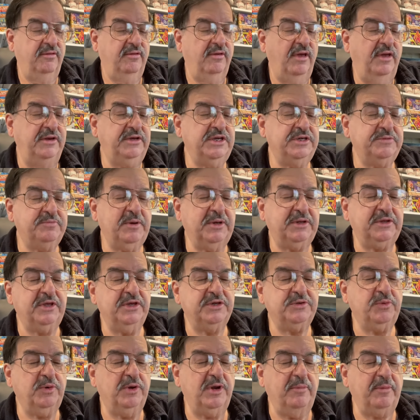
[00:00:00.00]
I just picked
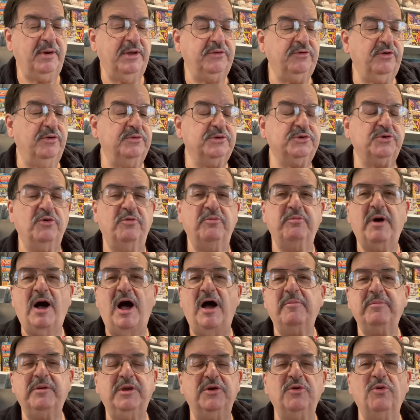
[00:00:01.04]
this one up. I thought it was cool. Bobby